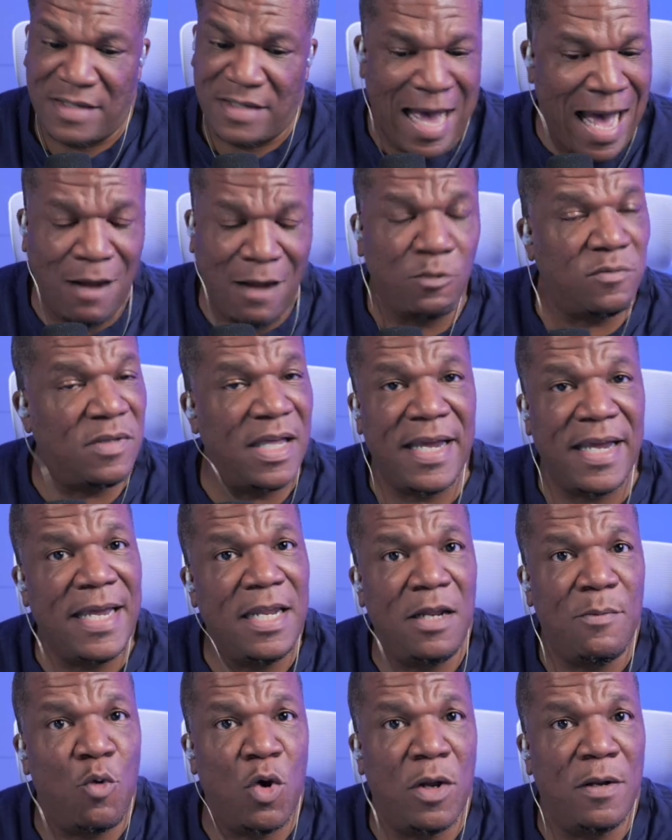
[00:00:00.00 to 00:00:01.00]
I don't think
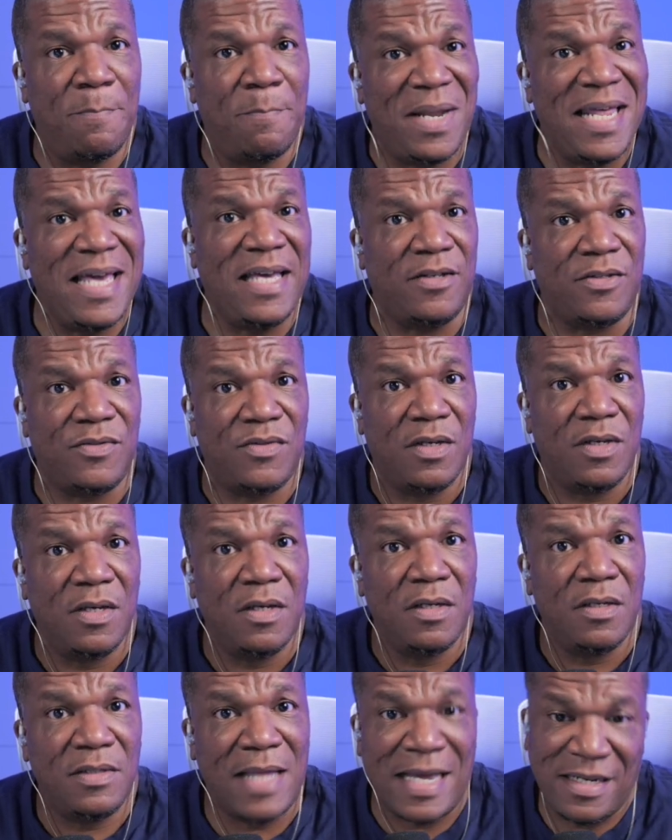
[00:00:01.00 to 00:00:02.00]
anyone blinks.
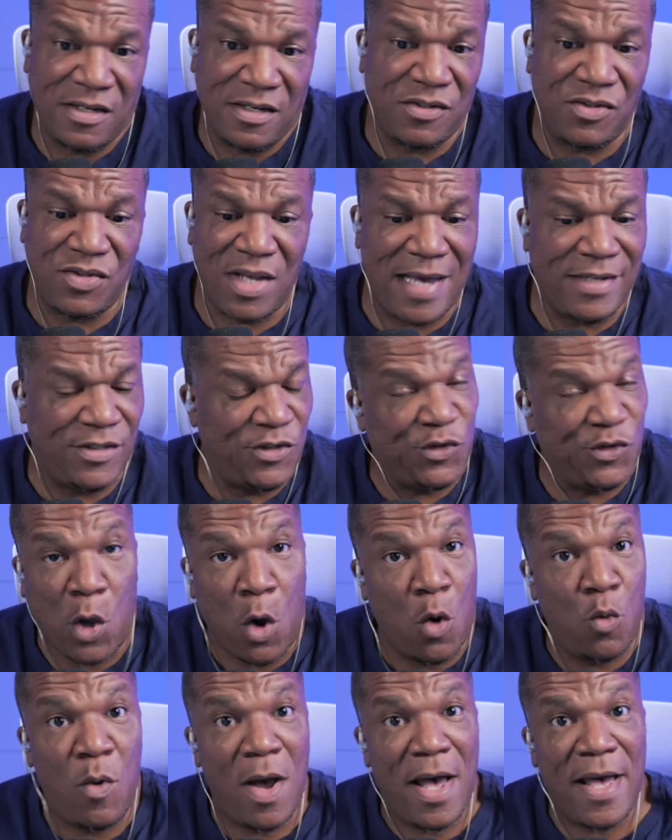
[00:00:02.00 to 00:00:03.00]
They just say, so
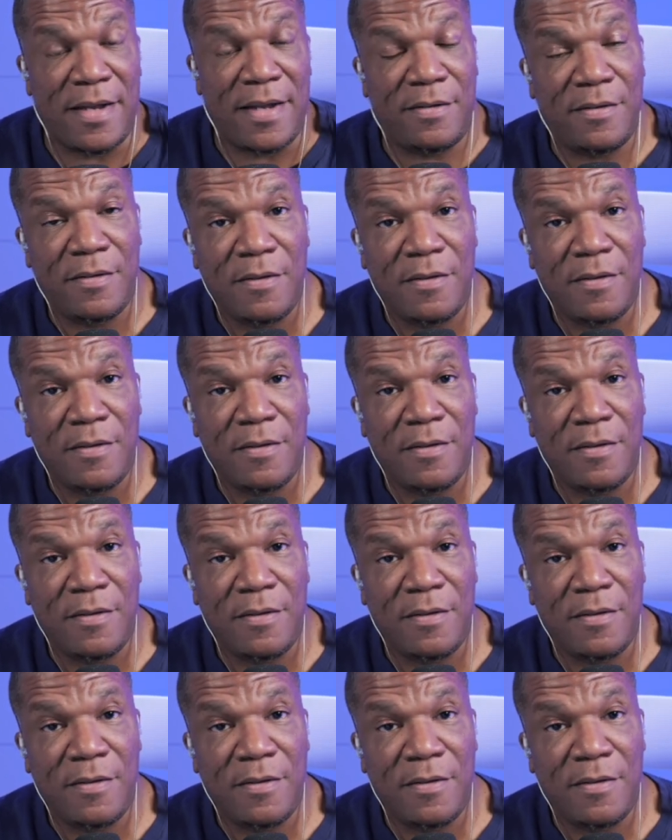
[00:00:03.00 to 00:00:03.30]
what?